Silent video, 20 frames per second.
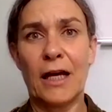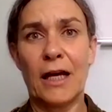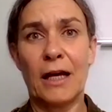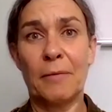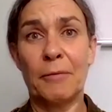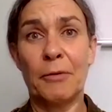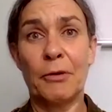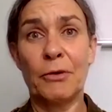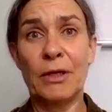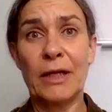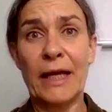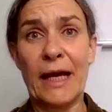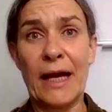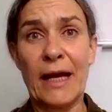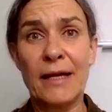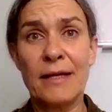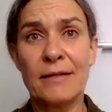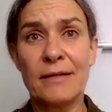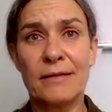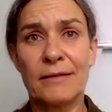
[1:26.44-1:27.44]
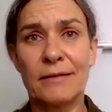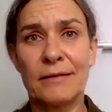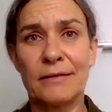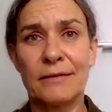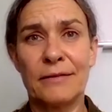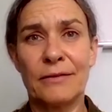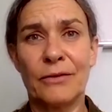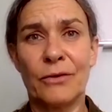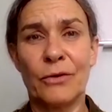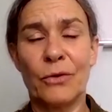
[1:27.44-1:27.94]
only 8,
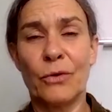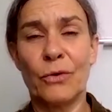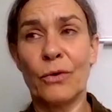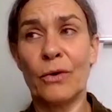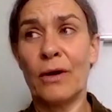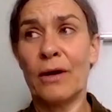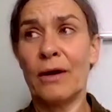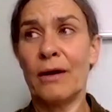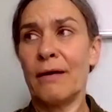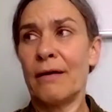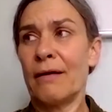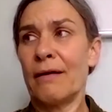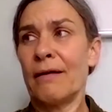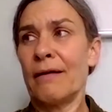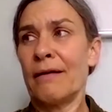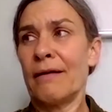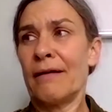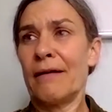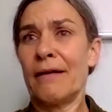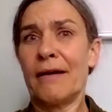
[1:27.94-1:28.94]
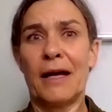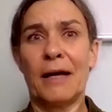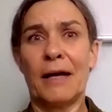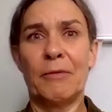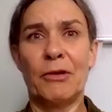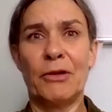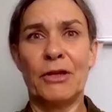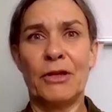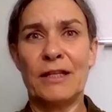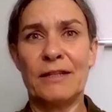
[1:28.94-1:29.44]
or I'm
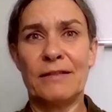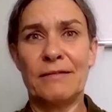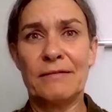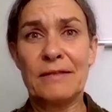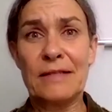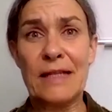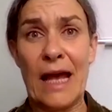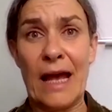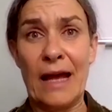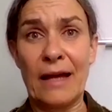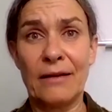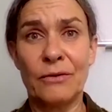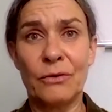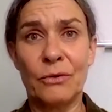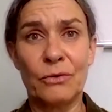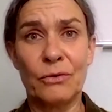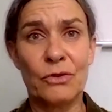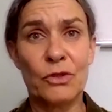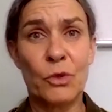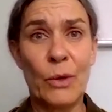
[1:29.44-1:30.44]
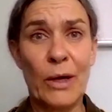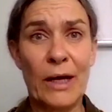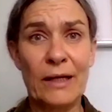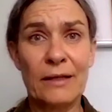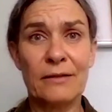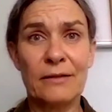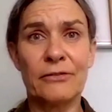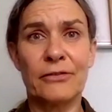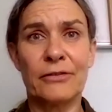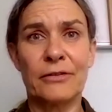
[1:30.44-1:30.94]
only 10 or
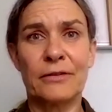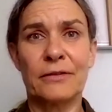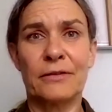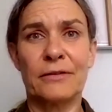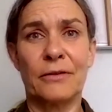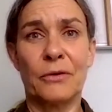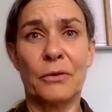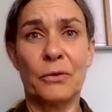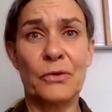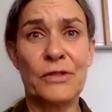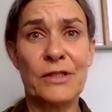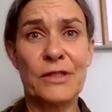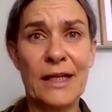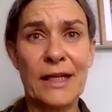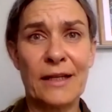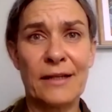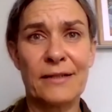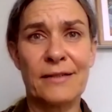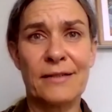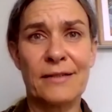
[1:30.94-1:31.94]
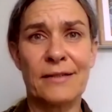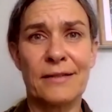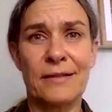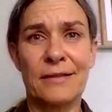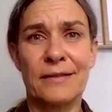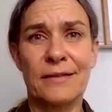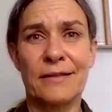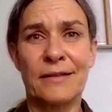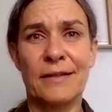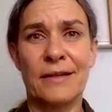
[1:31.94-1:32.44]
12 or 6.
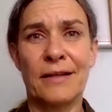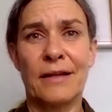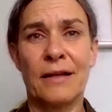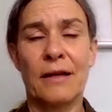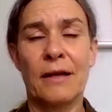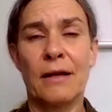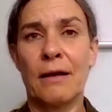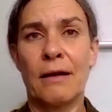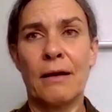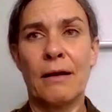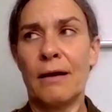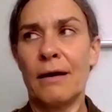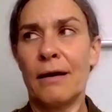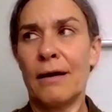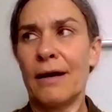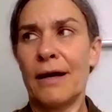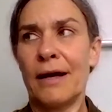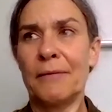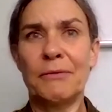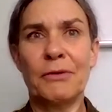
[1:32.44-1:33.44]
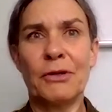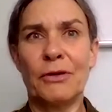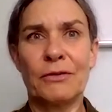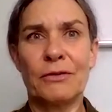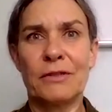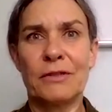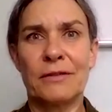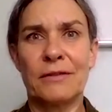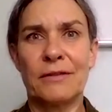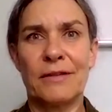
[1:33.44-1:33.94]
I'm
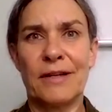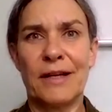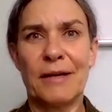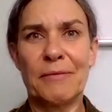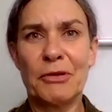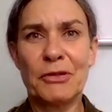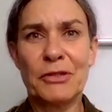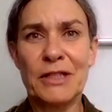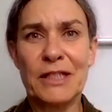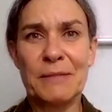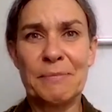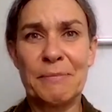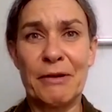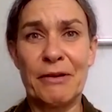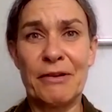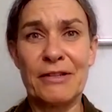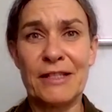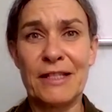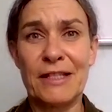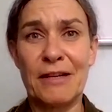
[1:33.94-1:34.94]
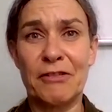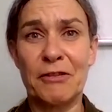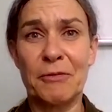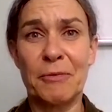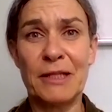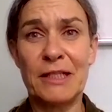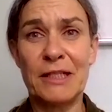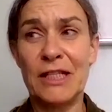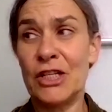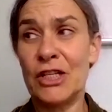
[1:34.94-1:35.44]
not experienced enough to be
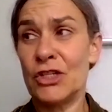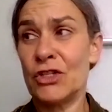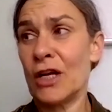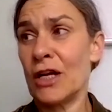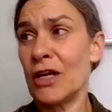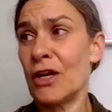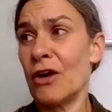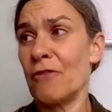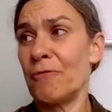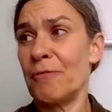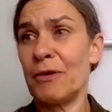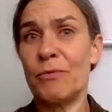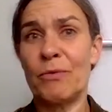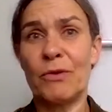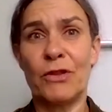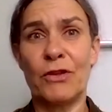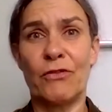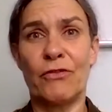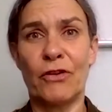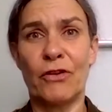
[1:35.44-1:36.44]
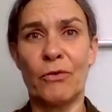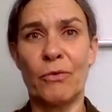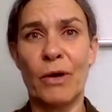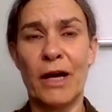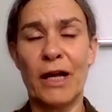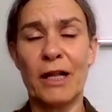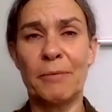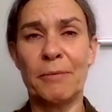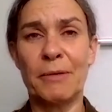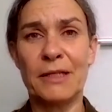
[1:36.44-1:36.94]
a teacher. I know I've been with you for a
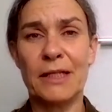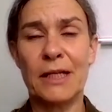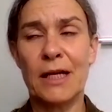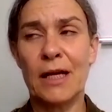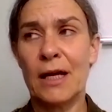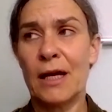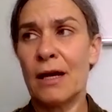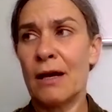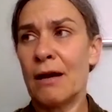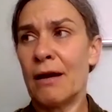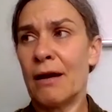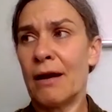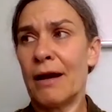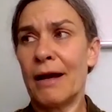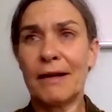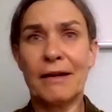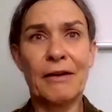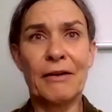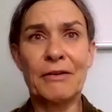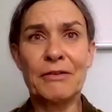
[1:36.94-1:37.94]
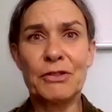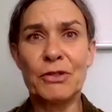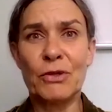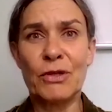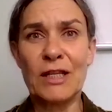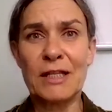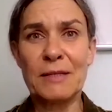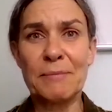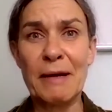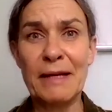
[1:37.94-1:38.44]
while, but I can't do
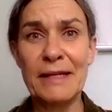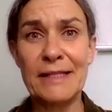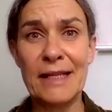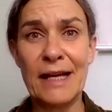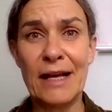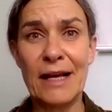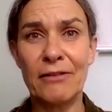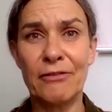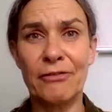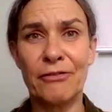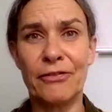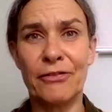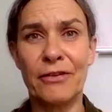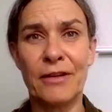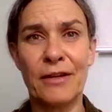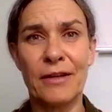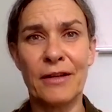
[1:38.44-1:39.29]
this myself.